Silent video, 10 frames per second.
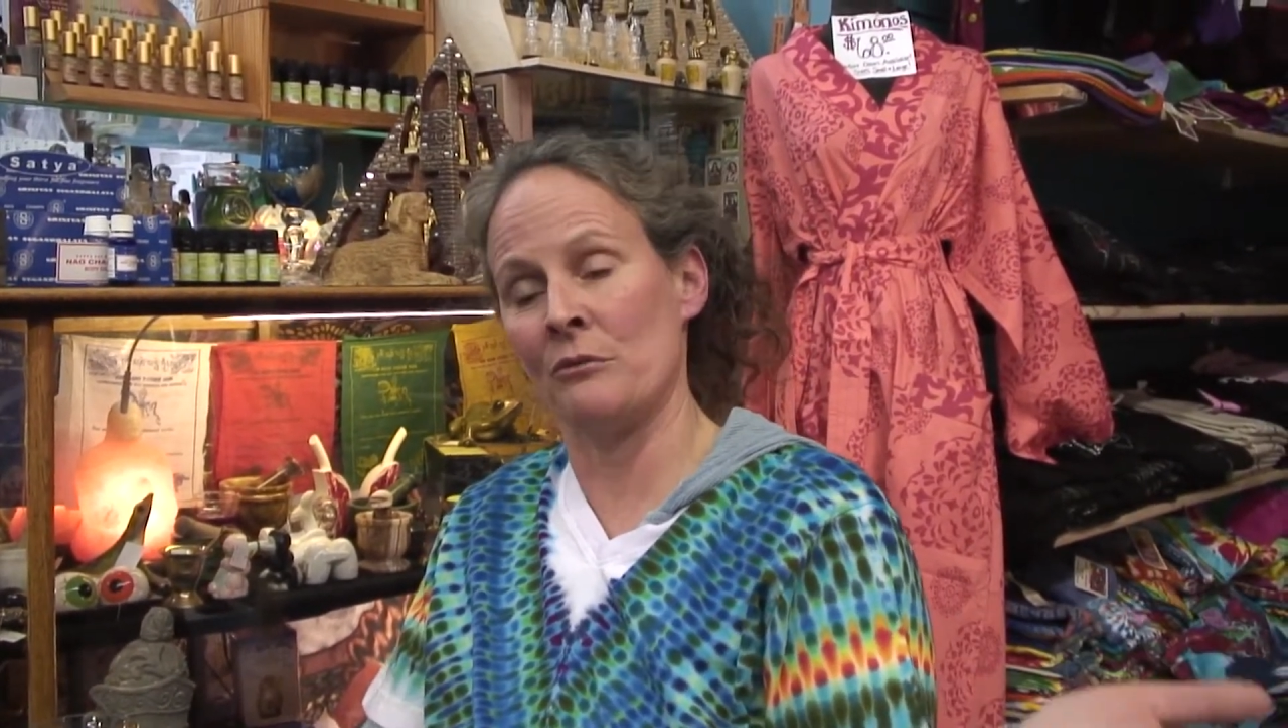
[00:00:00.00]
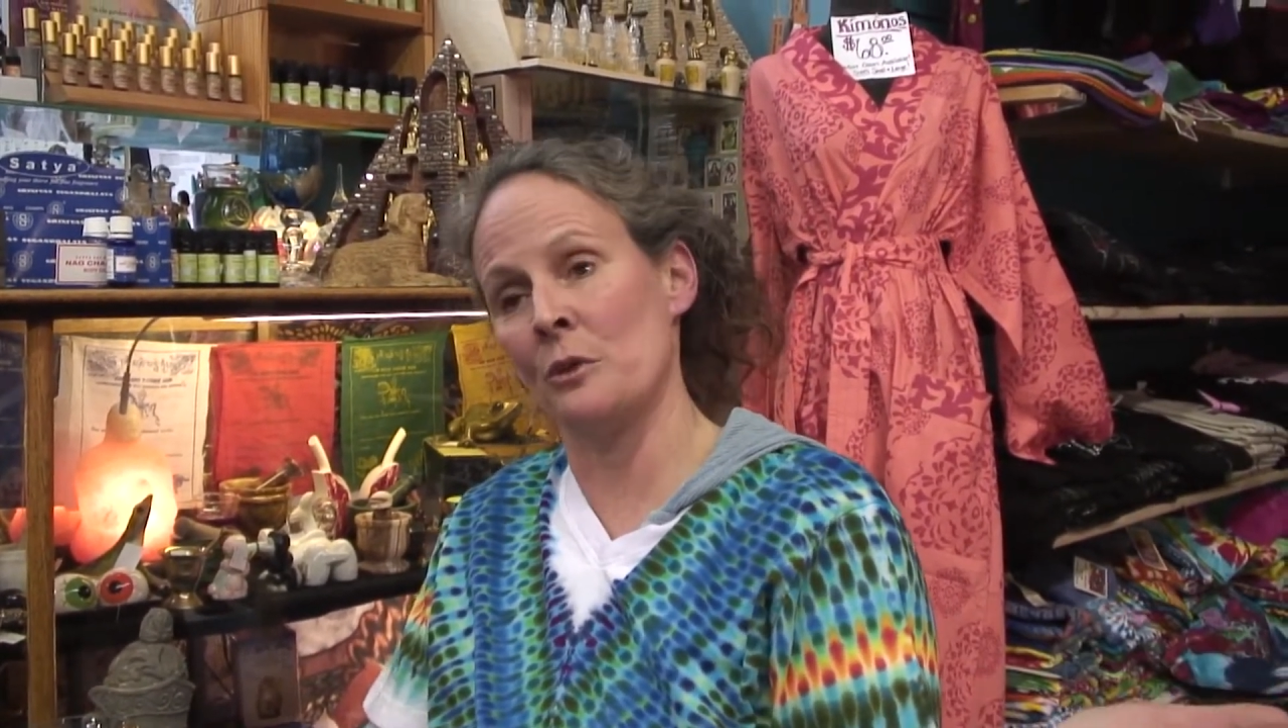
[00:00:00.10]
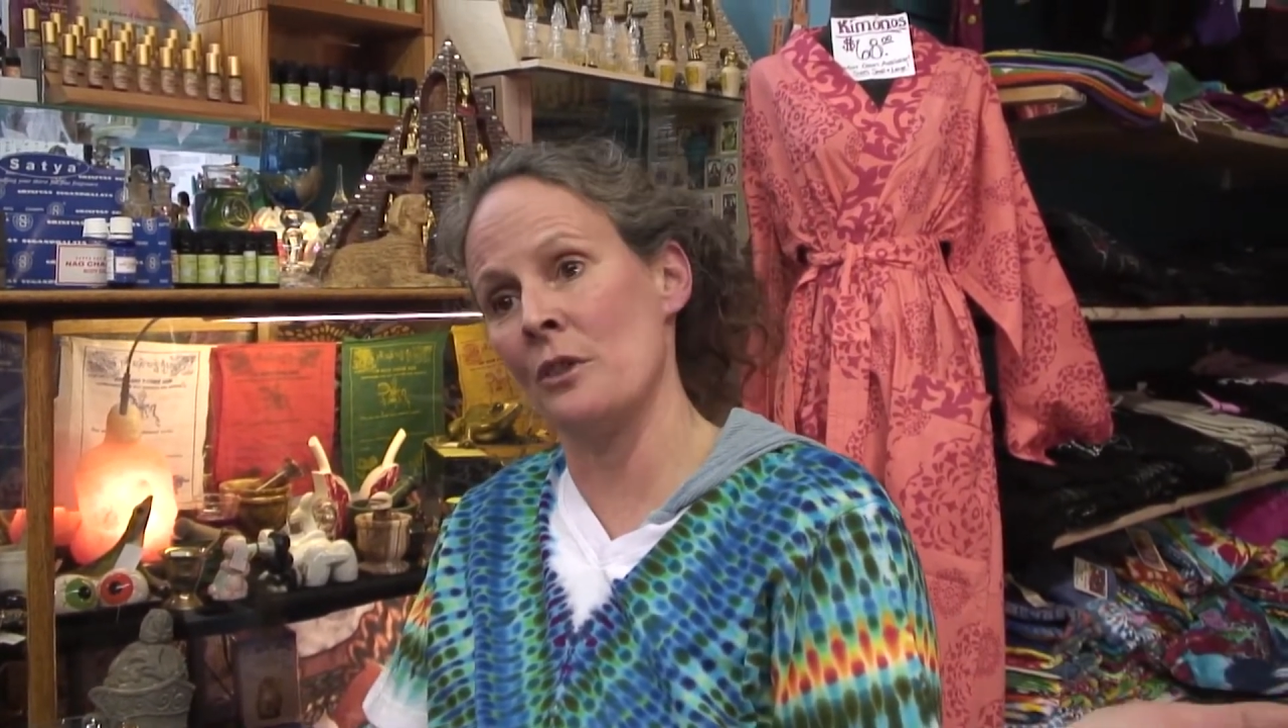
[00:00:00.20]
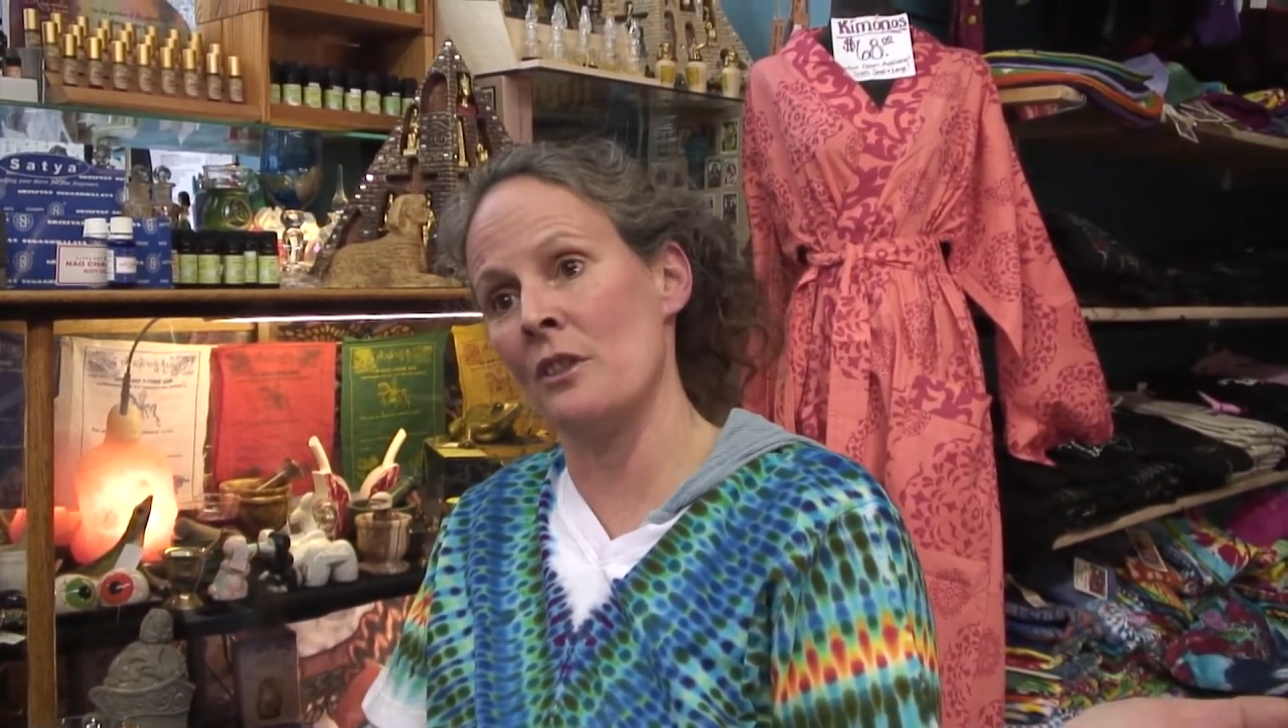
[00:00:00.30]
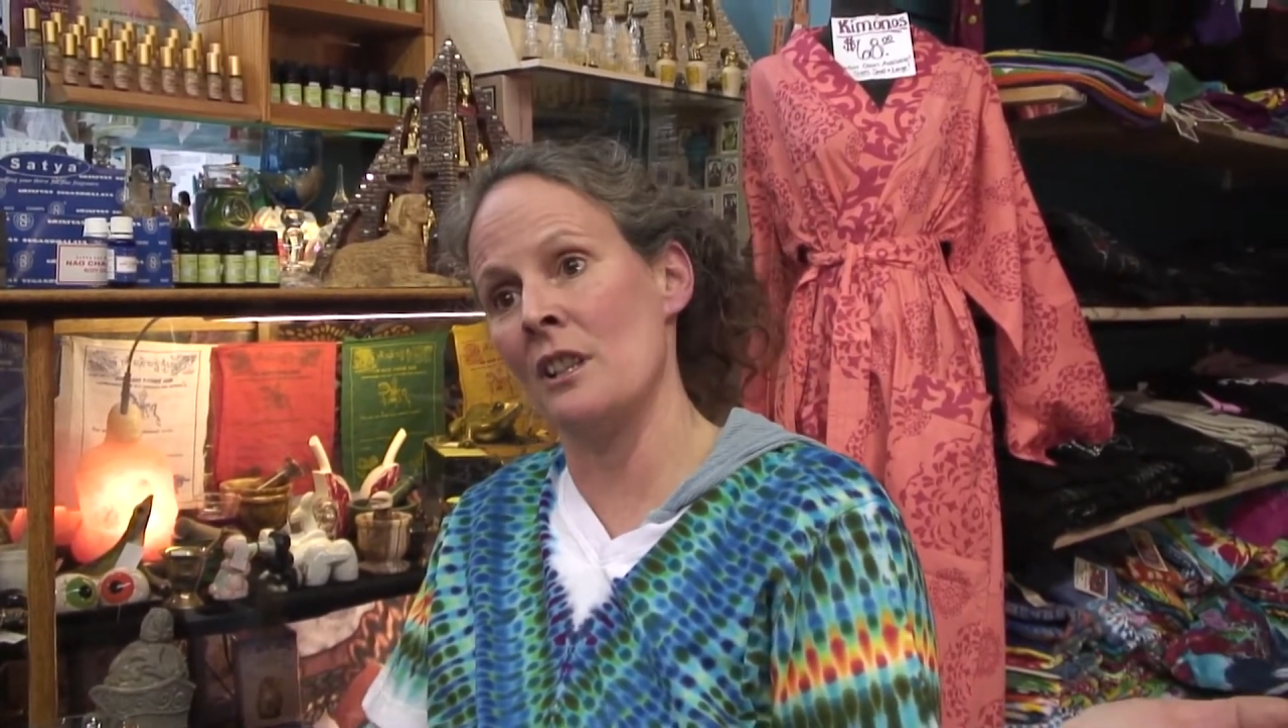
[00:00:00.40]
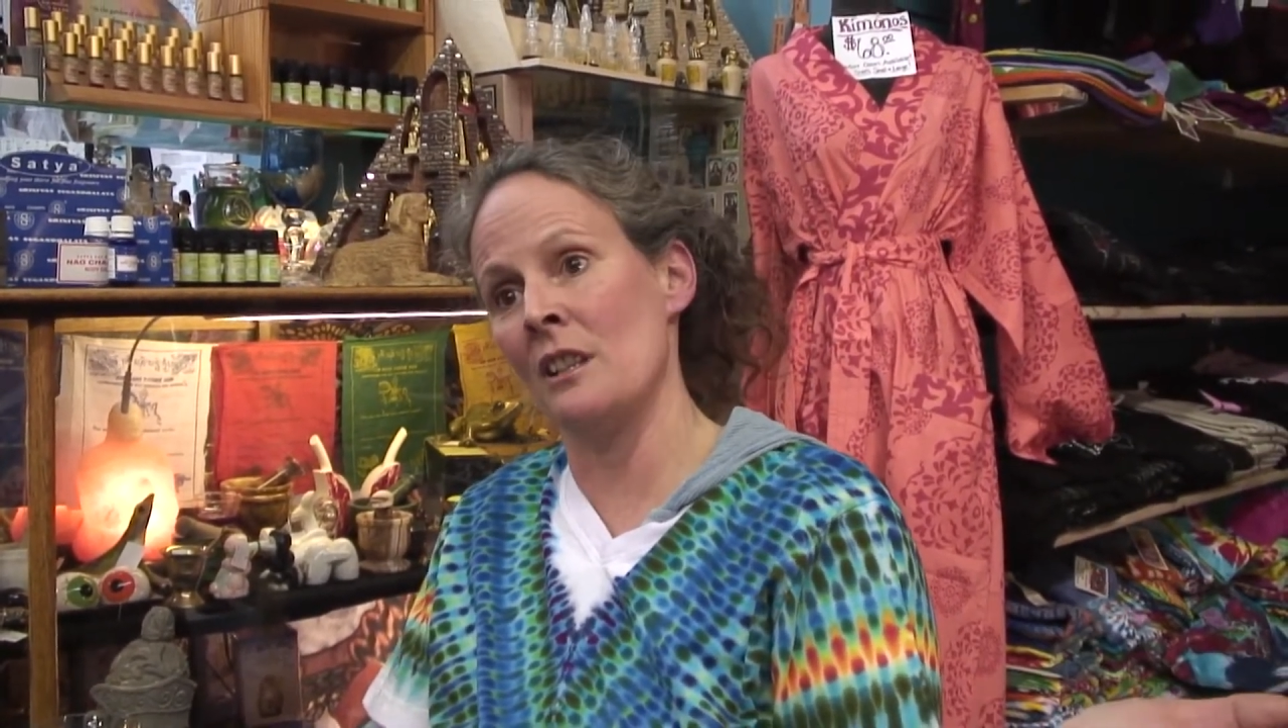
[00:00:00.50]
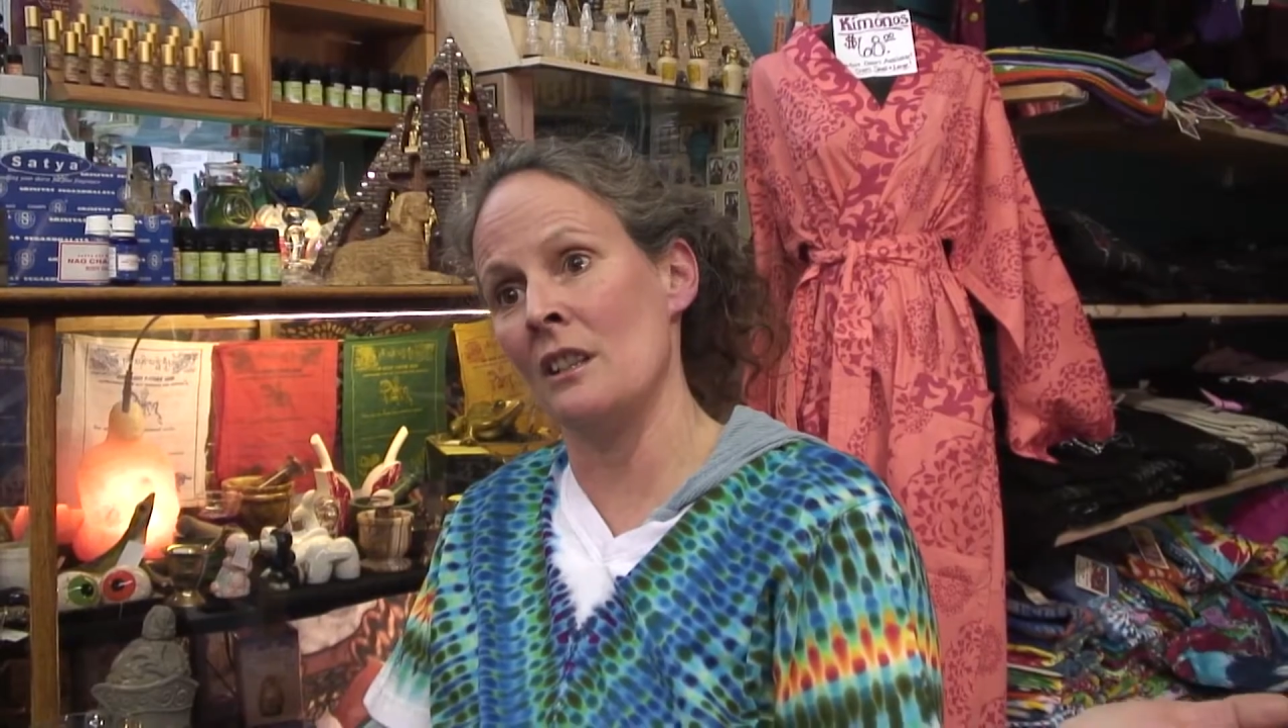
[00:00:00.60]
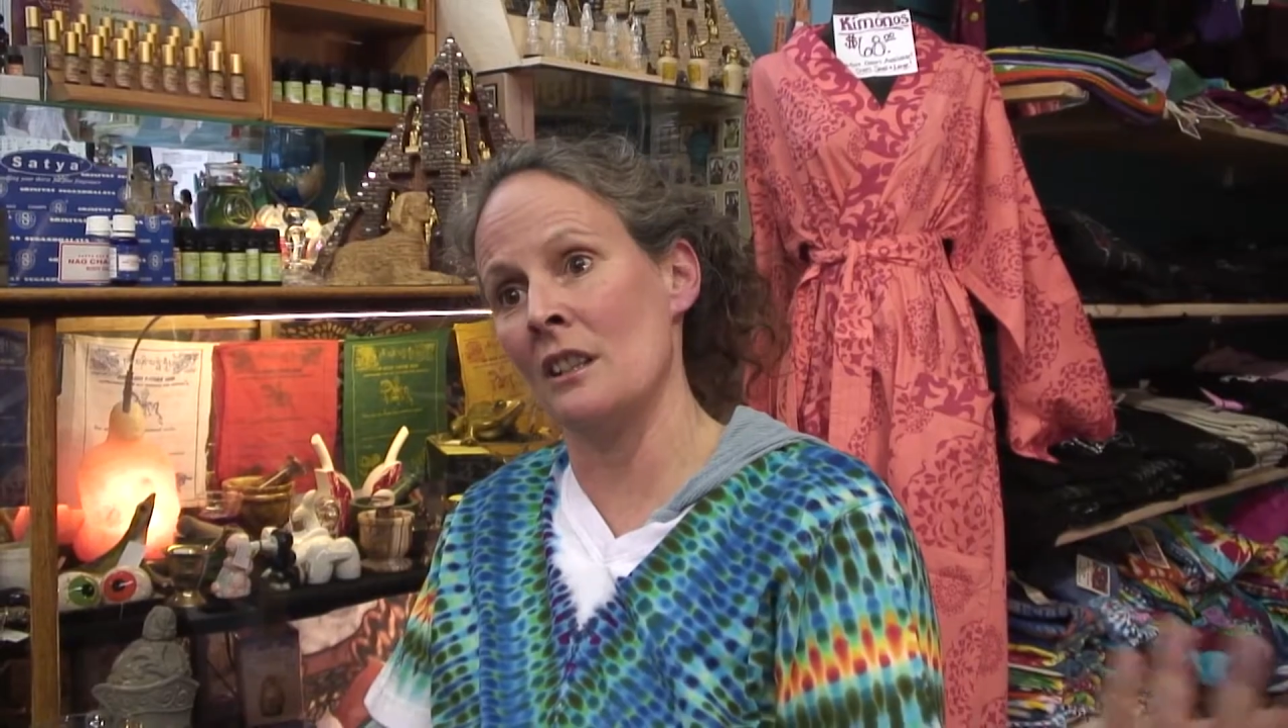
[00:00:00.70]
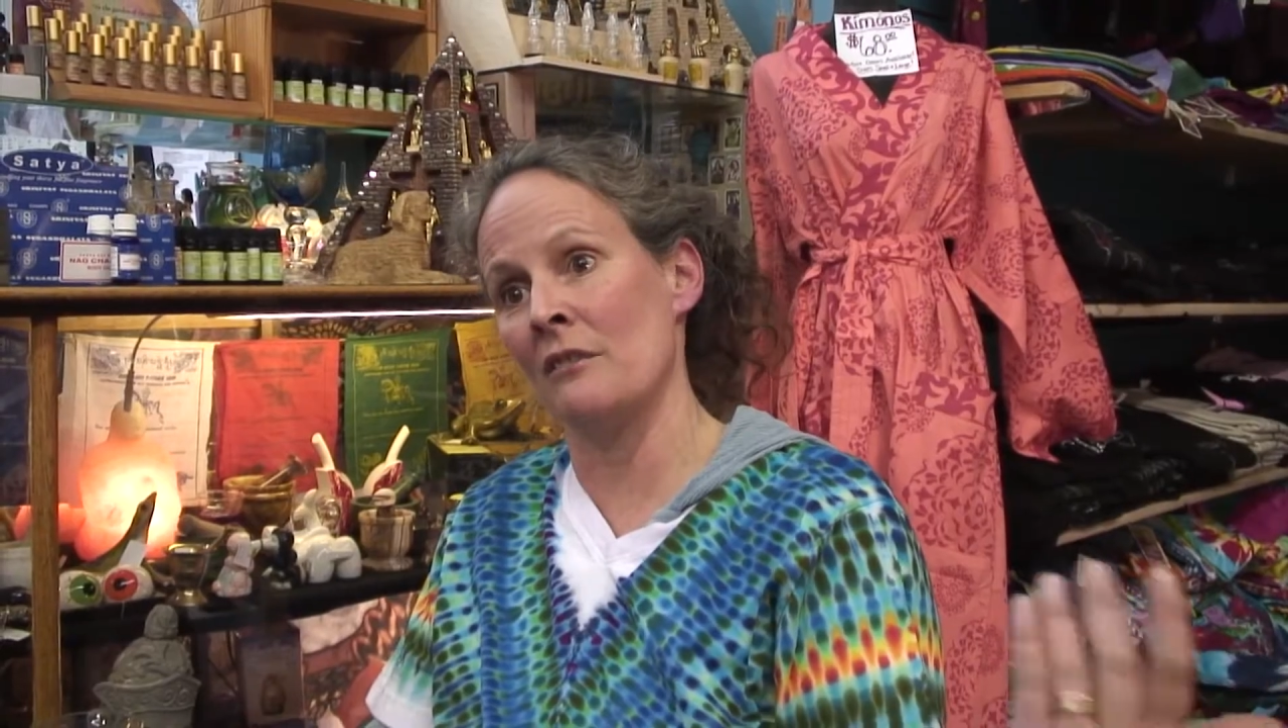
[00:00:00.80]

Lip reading: for the